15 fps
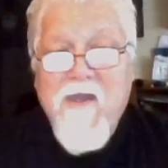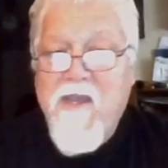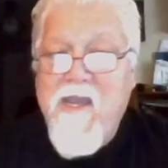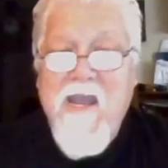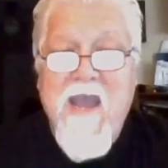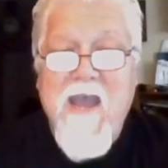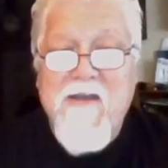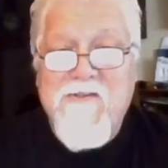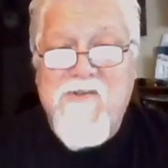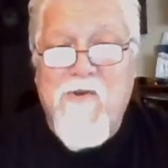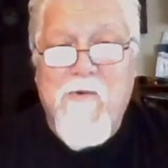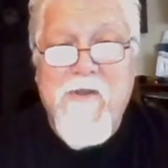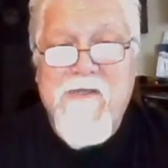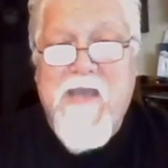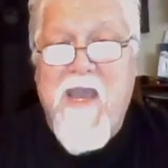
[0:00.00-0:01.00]
He has
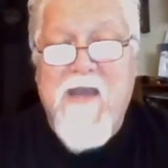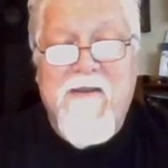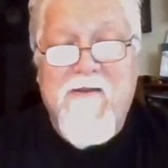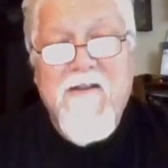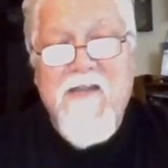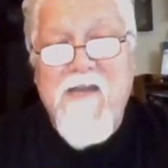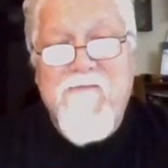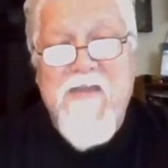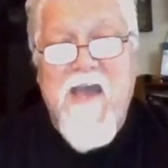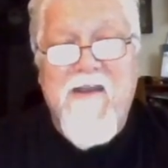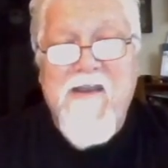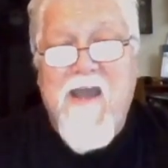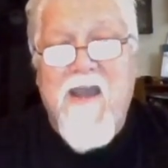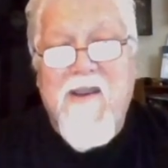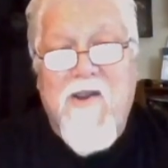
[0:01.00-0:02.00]
to. He can't leave that
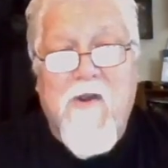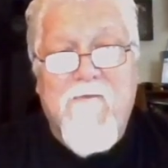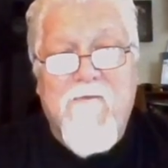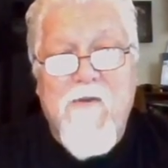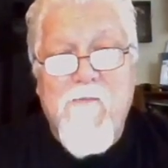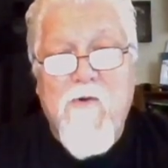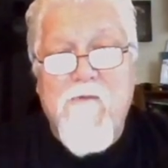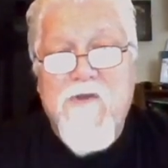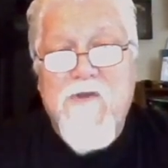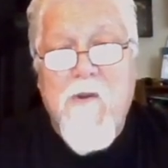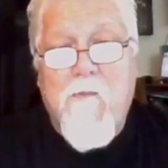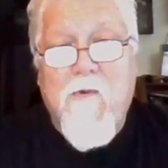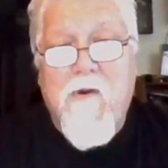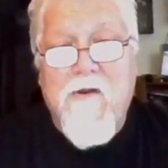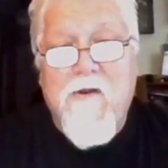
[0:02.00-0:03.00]
knight there. If he moves
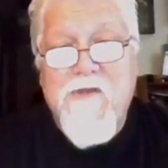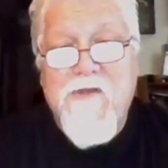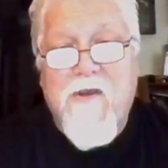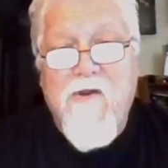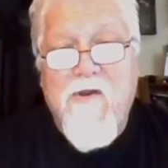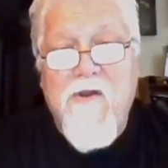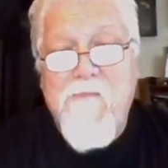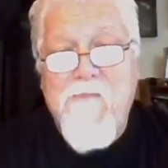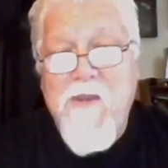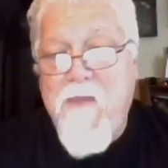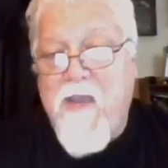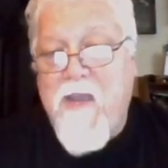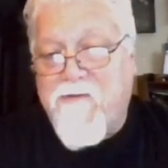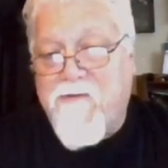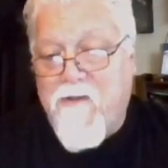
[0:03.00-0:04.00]
somewhere else, it could be
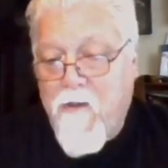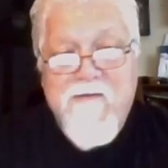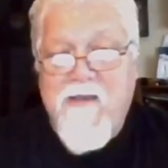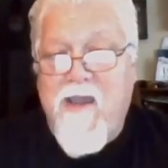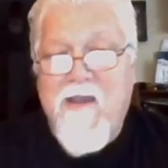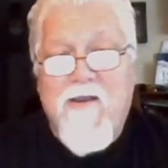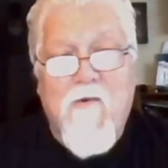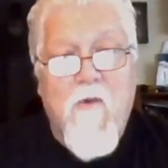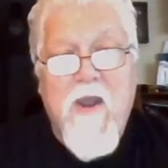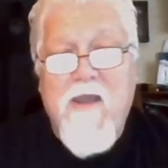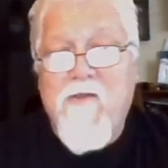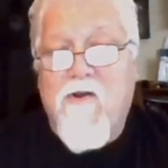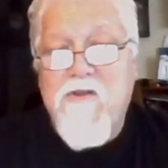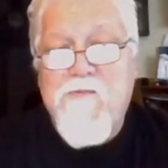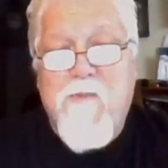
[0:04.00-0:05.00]
mate. Take away
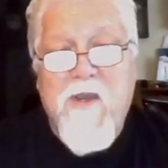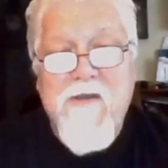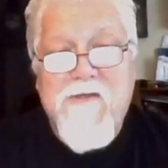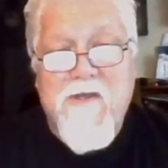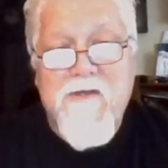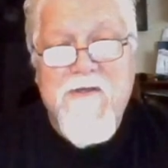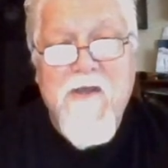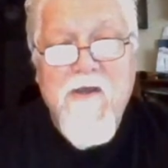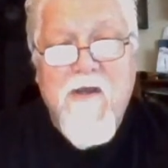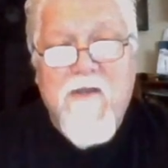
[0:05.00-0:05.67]
those pieces.